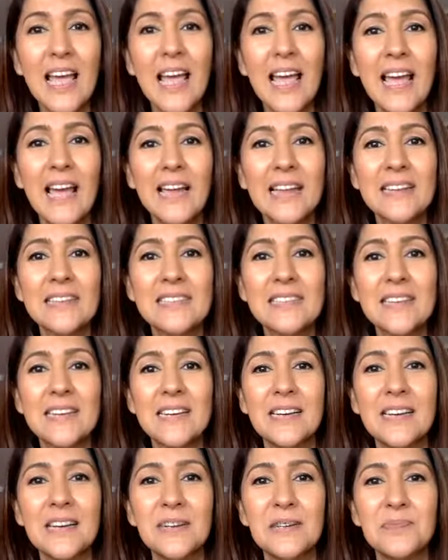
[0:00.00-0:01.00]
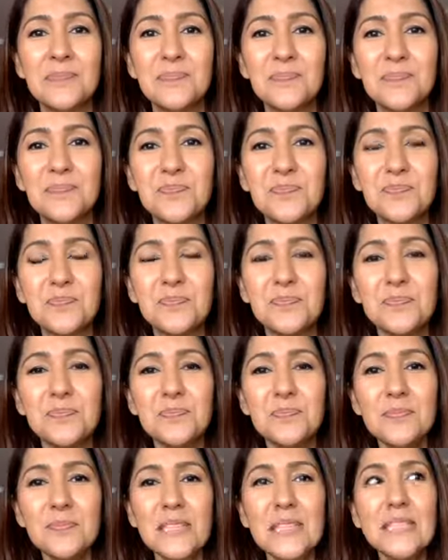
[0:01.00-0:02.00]
And
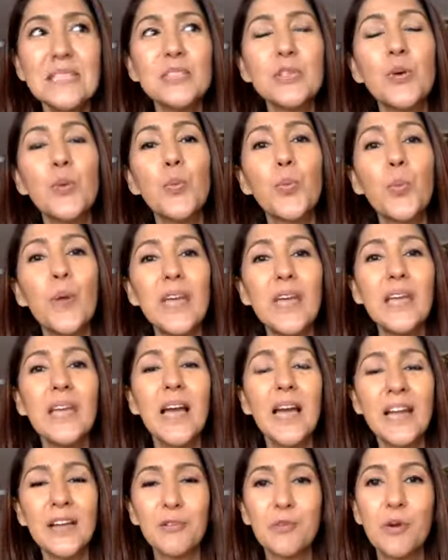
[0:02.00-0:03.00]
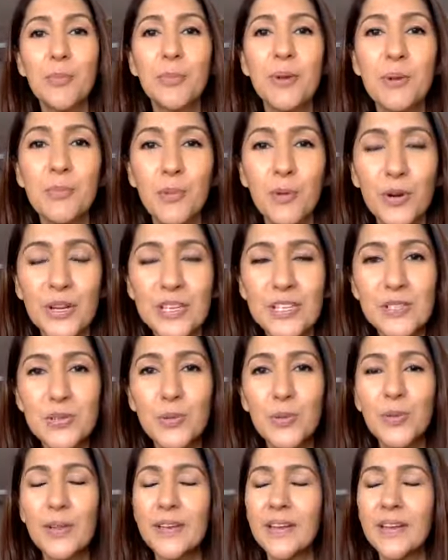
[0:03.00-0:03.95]
I grew up in a boarding school,